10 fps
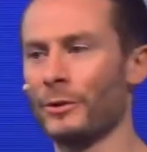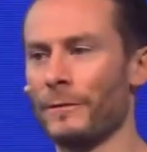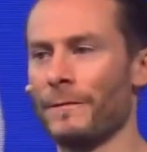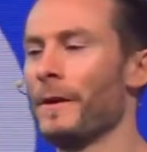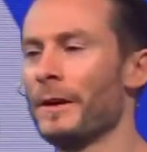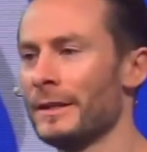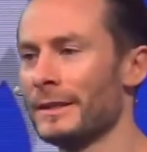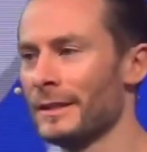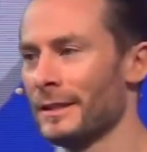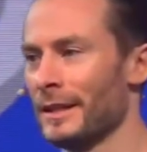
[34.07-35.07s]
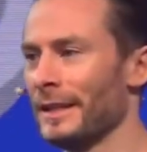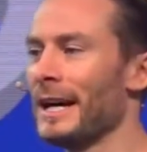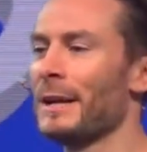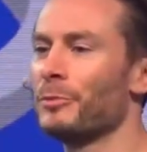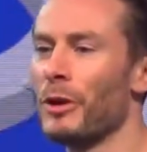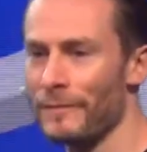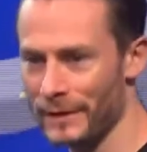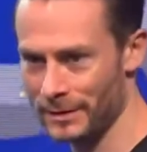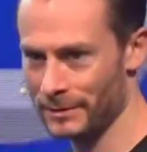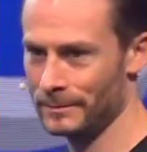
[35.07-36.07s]
or fund a
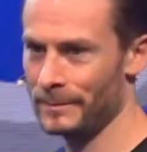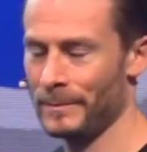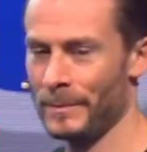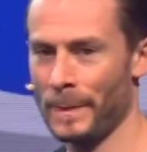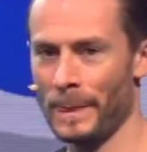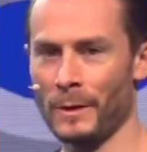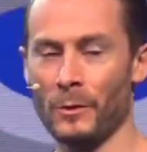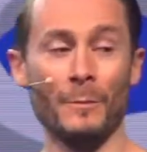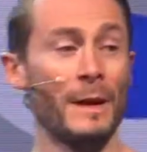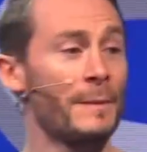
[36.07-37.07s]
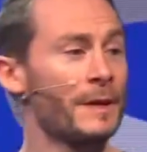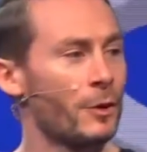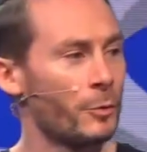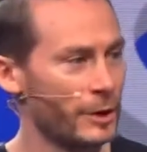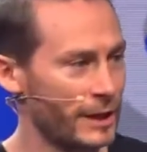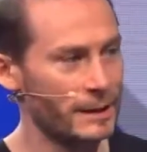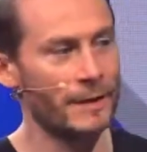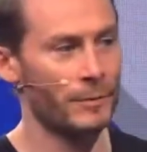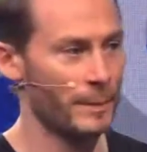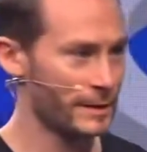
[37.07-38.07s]
nonprofit, or maybe go work in
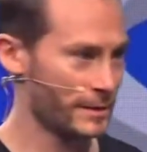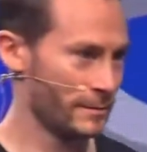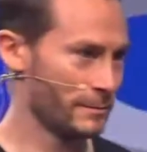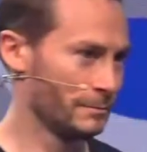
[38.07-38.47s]
government.